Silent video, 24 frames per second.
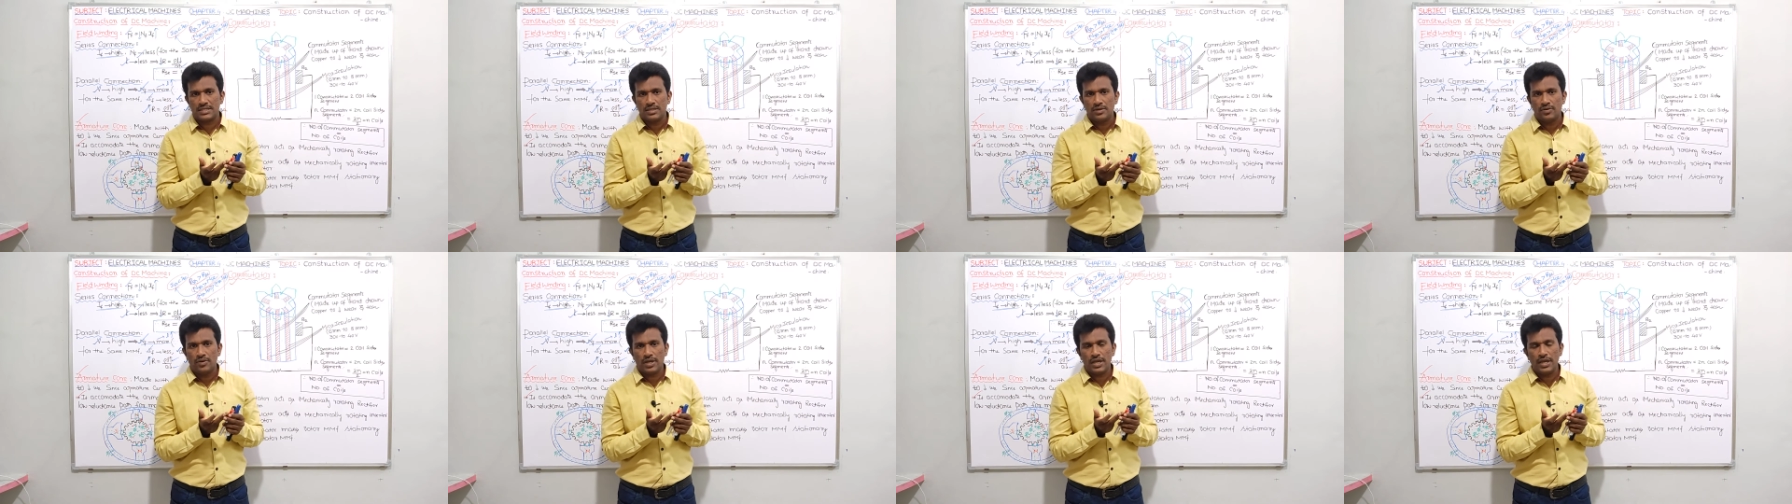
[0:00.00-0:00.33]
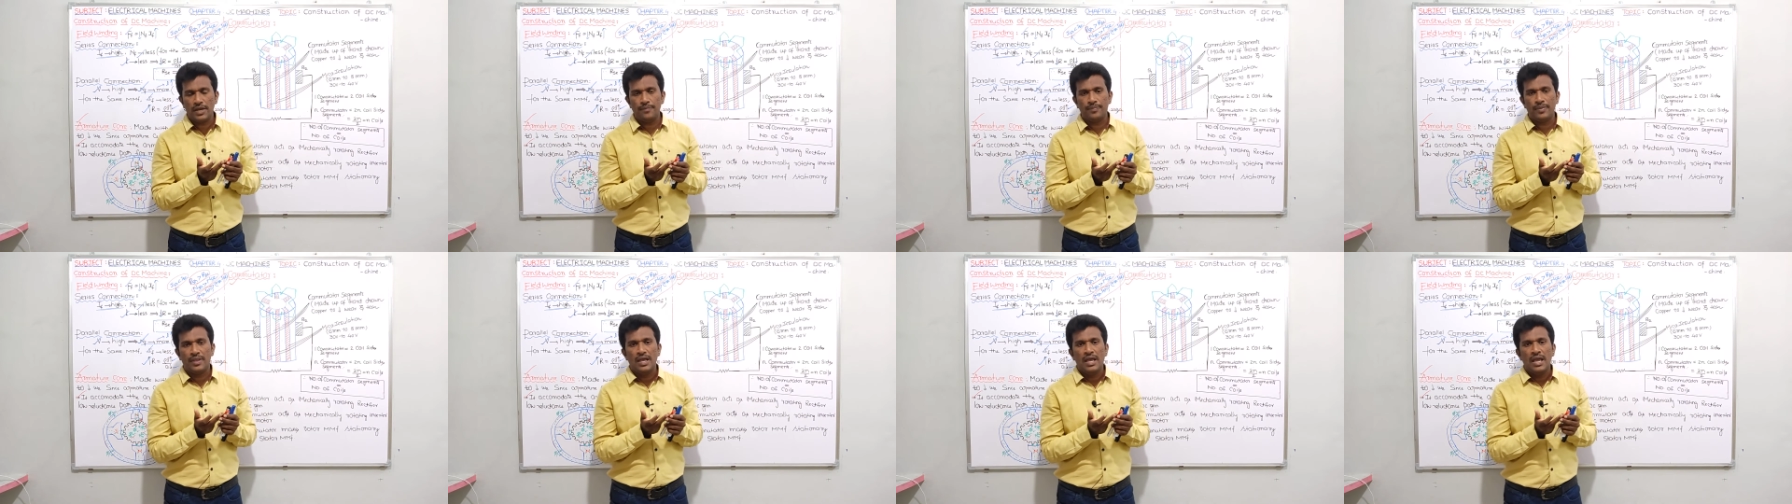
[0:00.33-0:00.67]

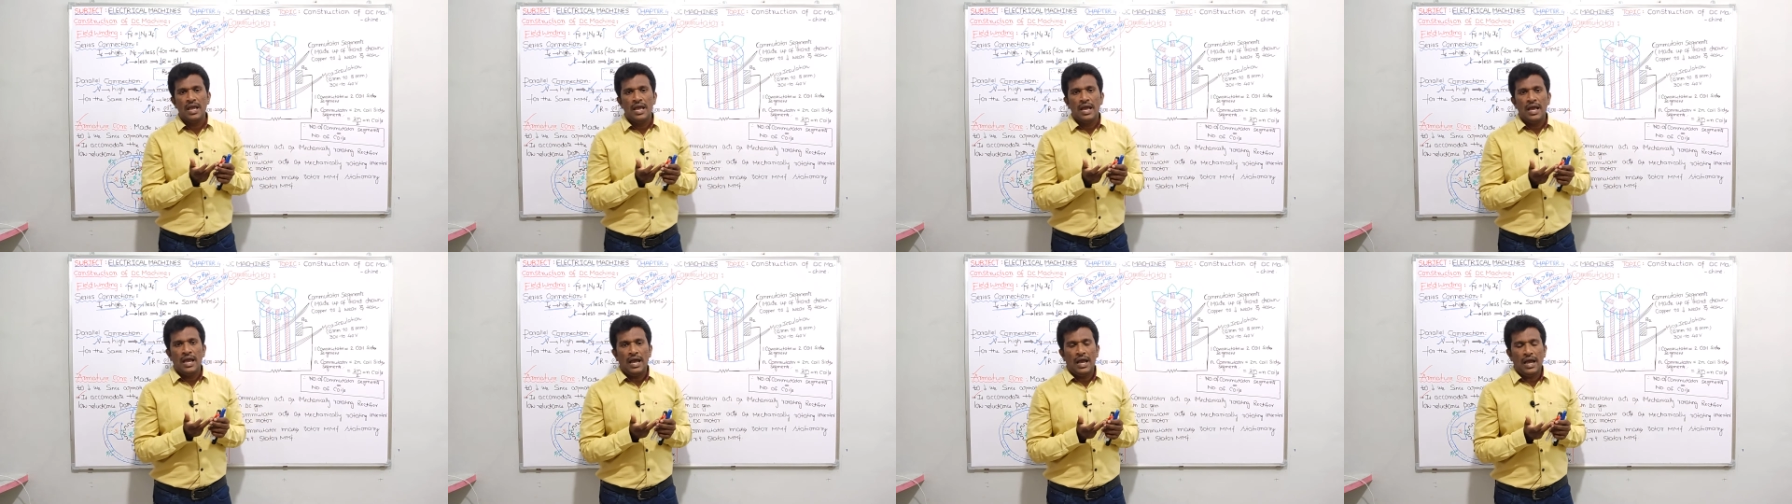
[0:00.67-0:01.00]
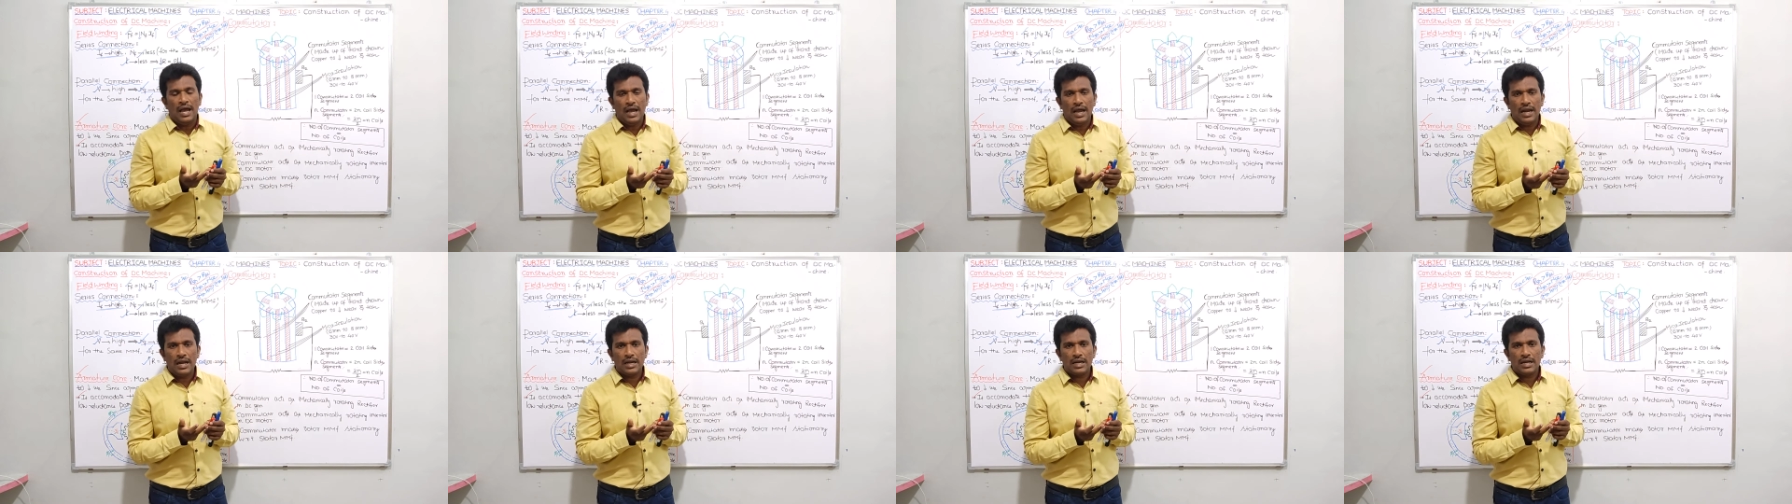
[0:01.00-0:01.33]
Okay,
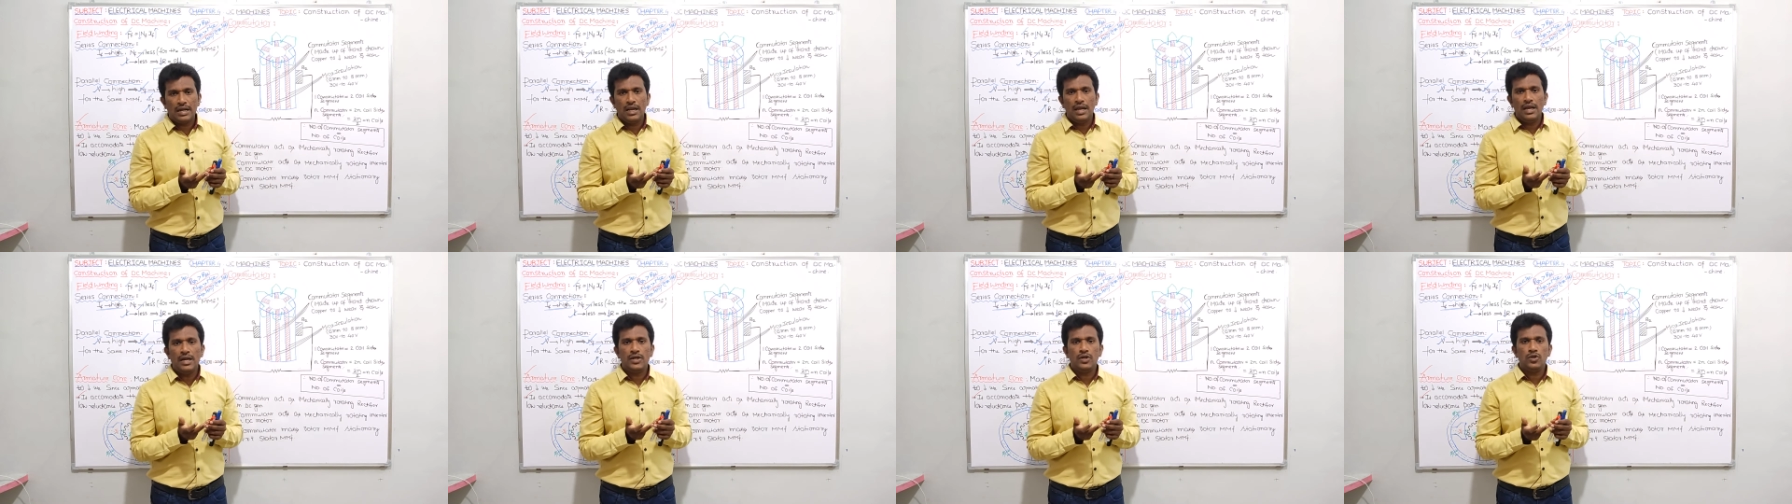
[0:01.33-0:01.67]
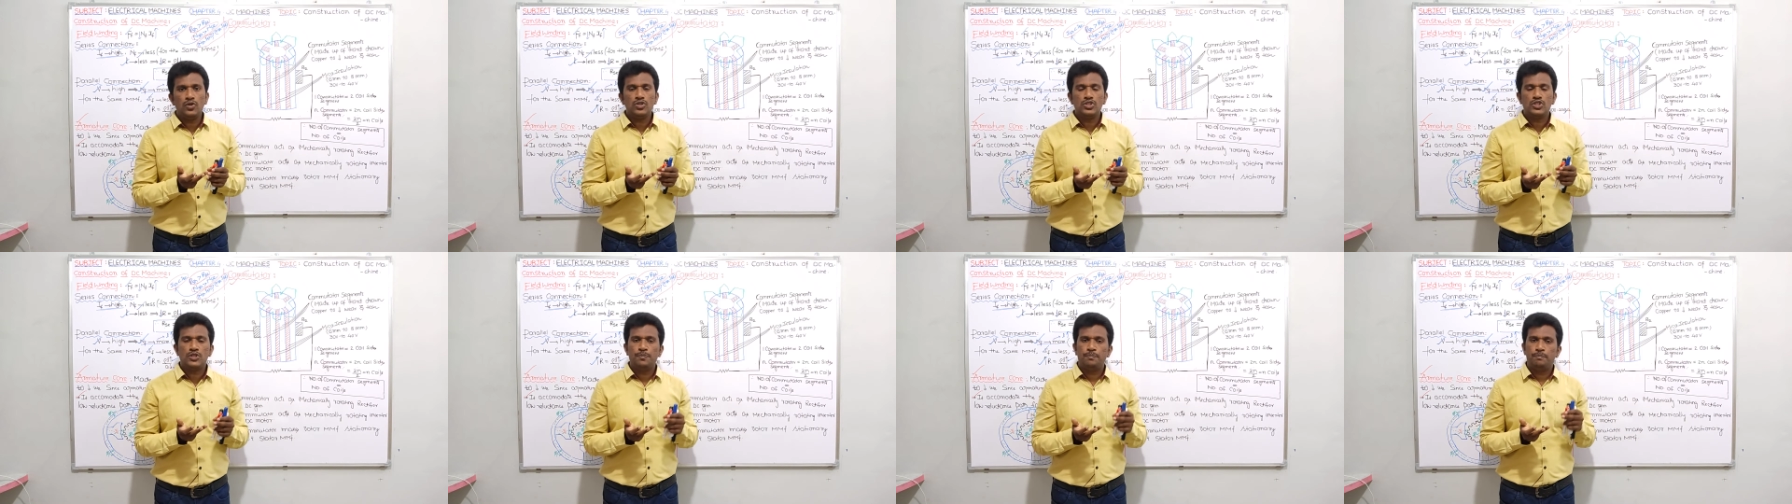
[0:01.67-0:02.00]
and
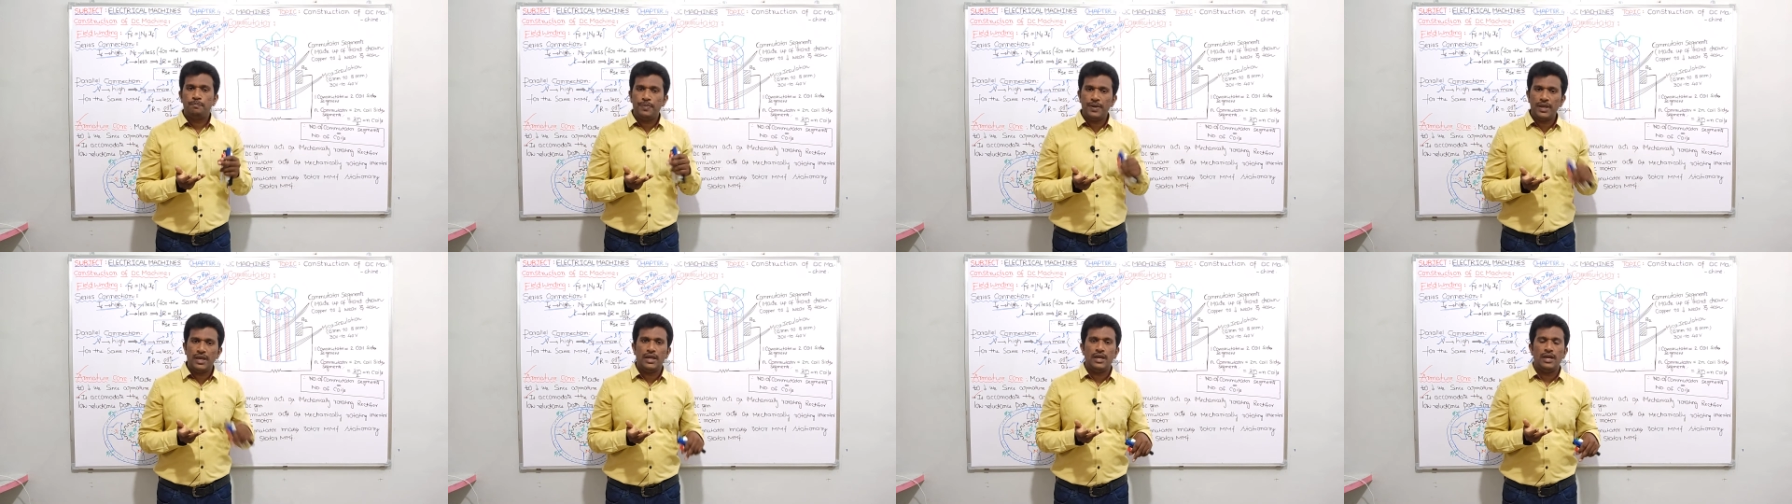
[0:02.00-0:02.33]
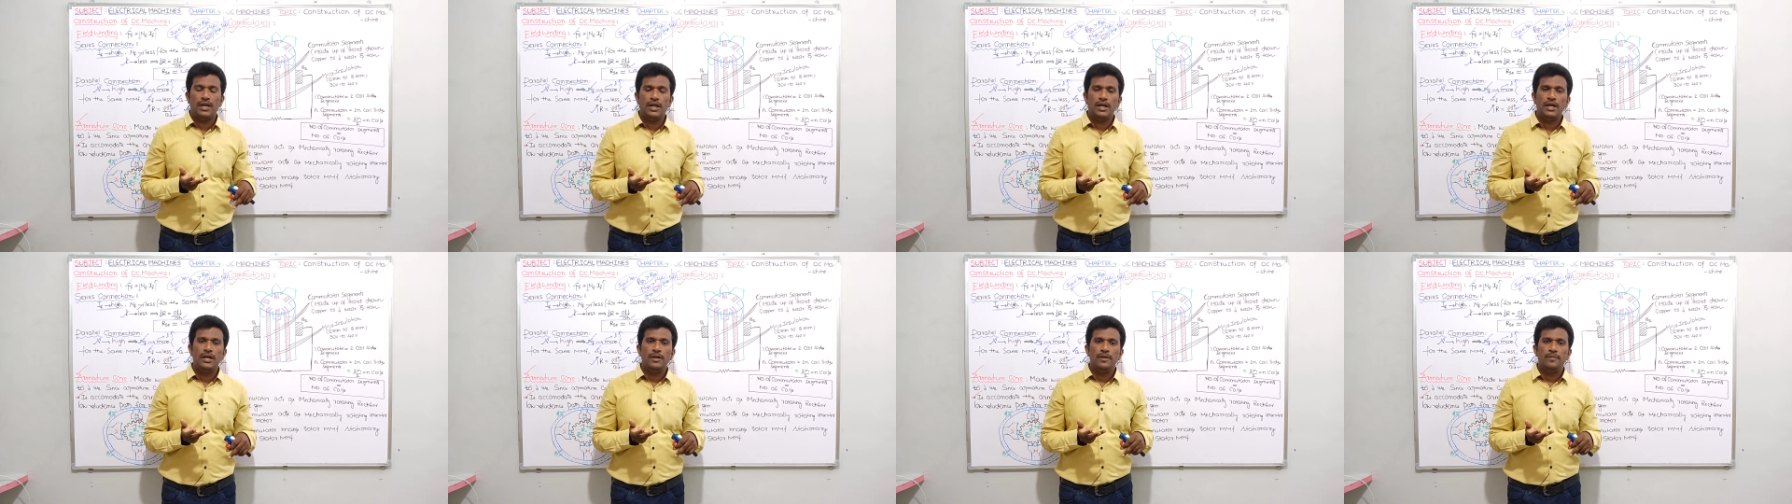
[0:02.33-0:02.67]
relative
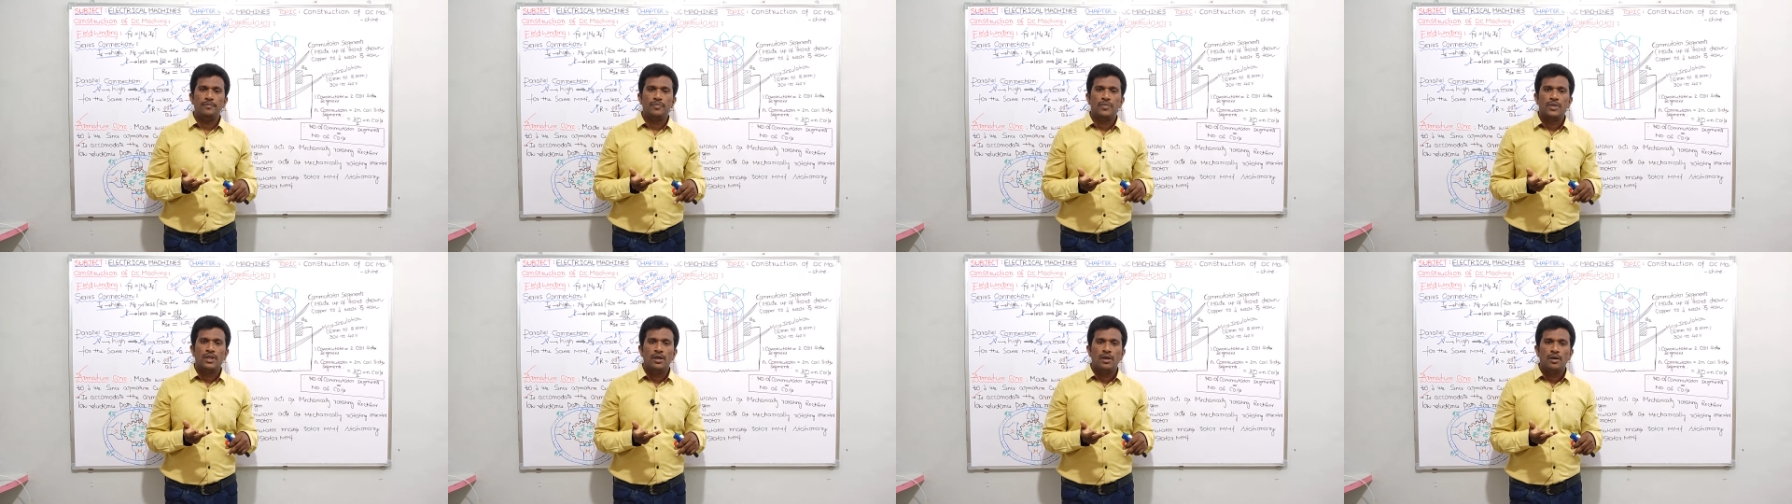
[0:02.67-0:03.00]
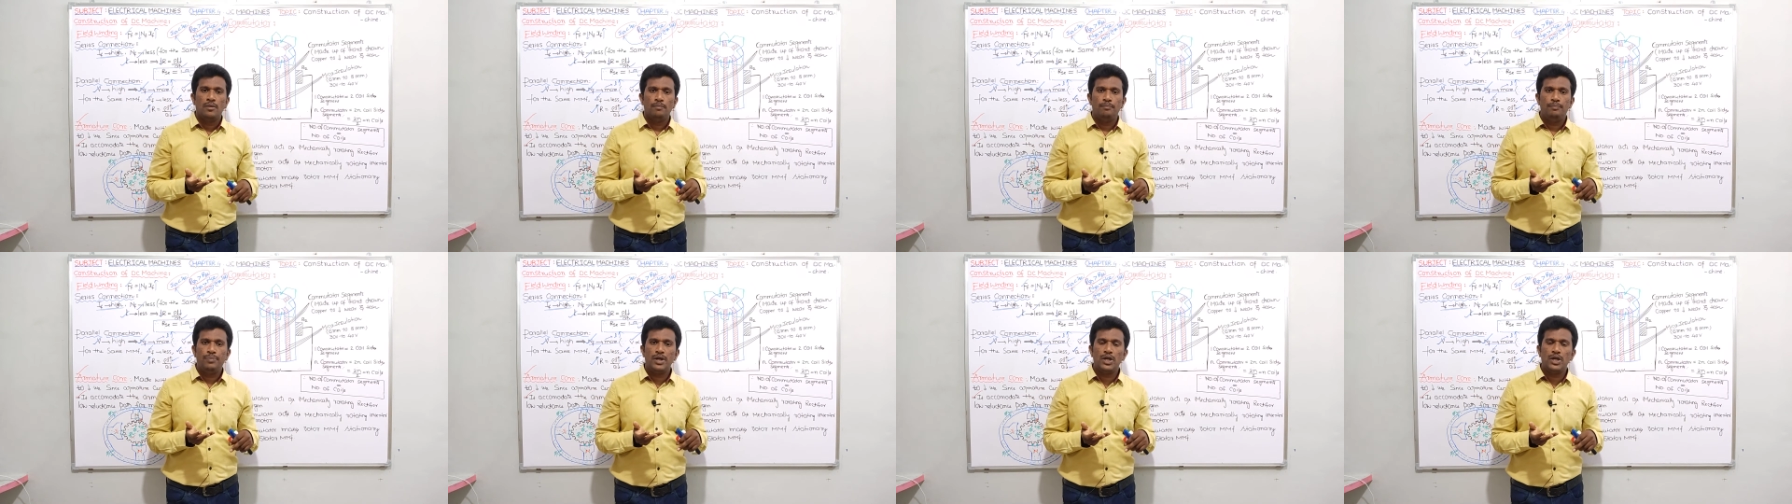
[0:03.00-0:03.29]
speed